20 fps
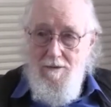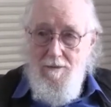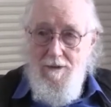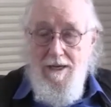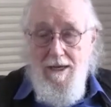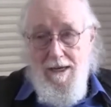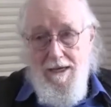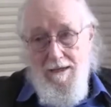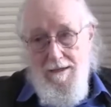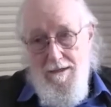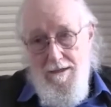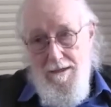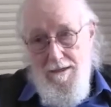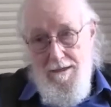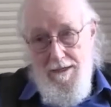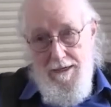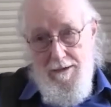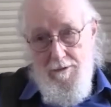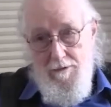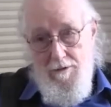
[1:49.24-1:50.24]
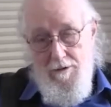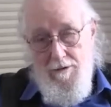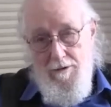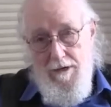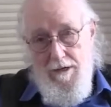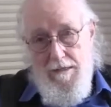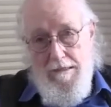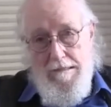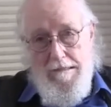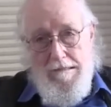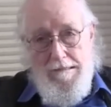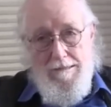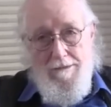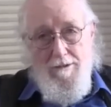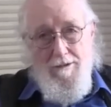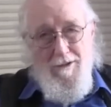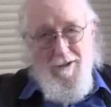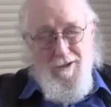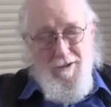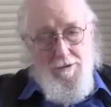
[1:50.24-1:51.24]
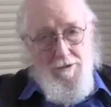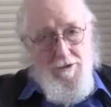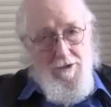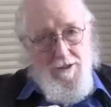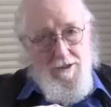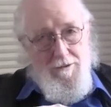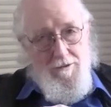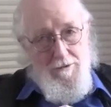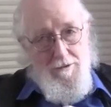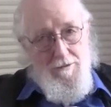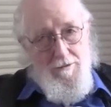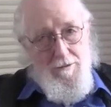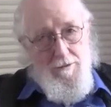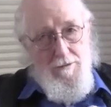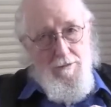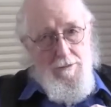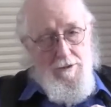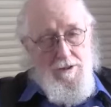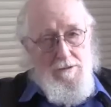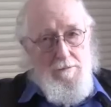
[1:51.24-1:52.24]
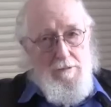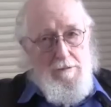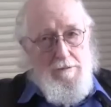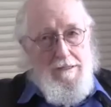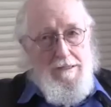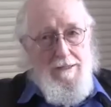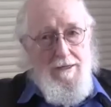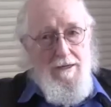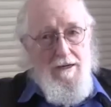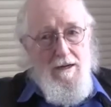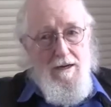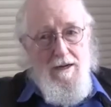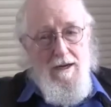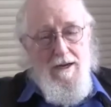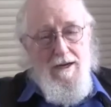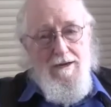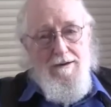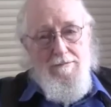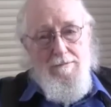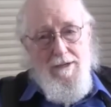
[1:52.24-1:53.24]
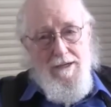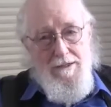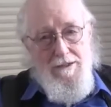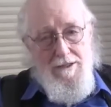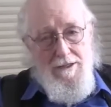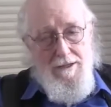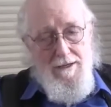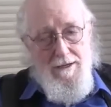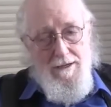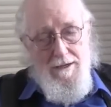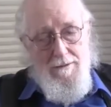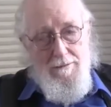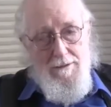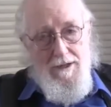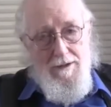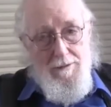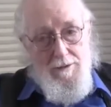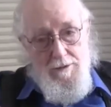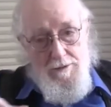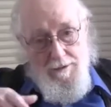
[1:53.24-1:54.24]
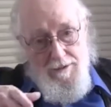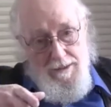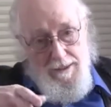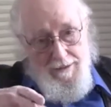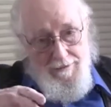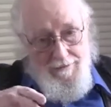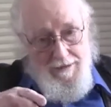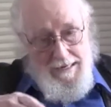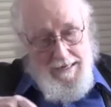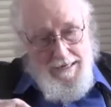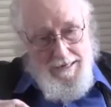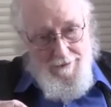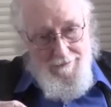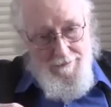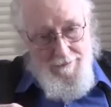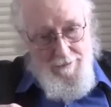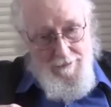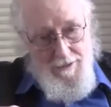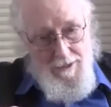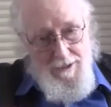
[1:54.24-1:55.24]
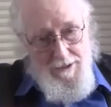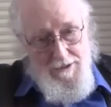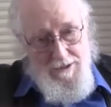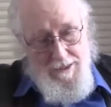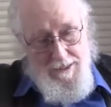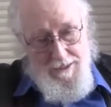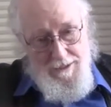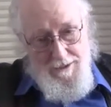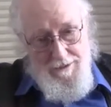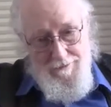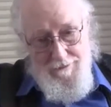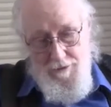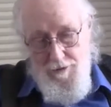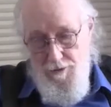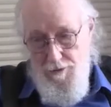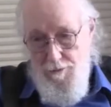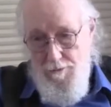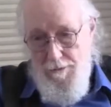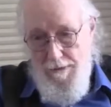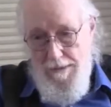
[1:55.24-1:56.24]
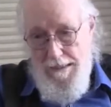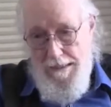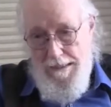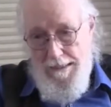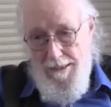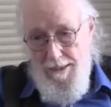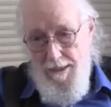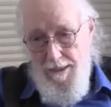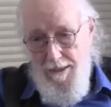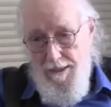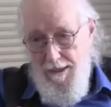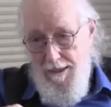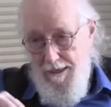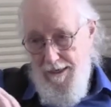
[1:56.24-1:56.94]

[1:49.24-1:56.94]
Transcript: we had, they were in two skill groups, but we did a lot of mixing up. In other words, we'd have half of the executive group and,